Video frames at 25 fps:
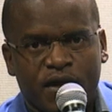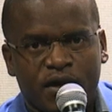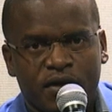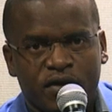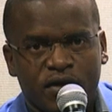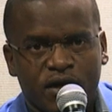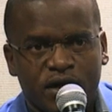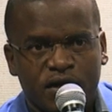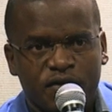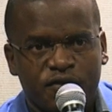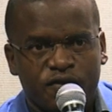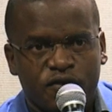
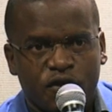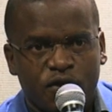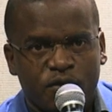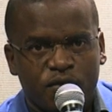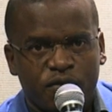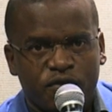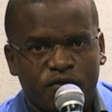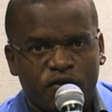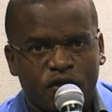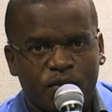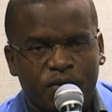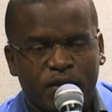Really,
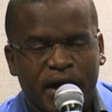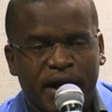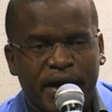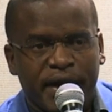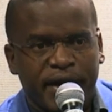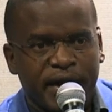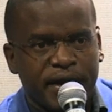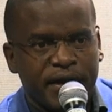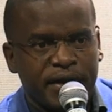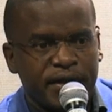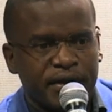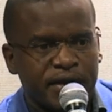from my
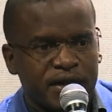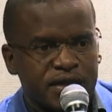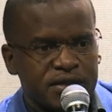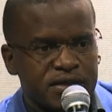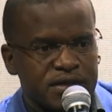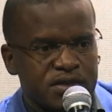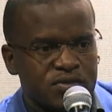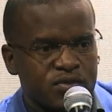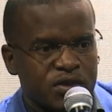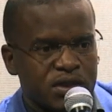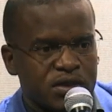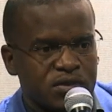end, I
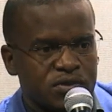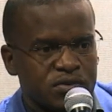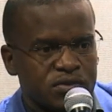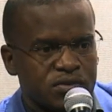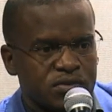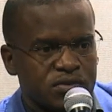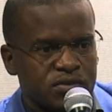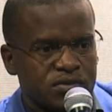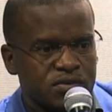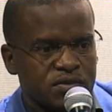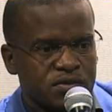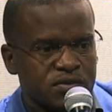just want
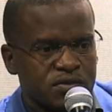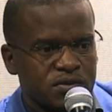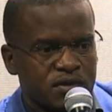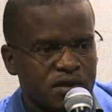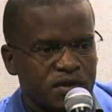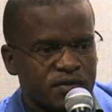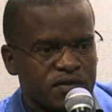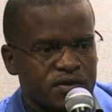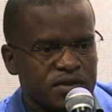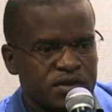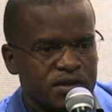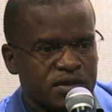to
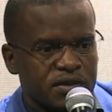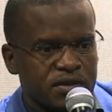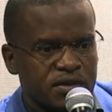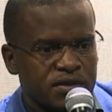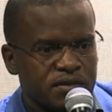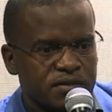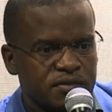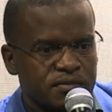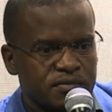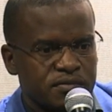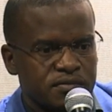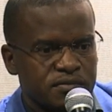
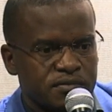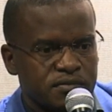obviously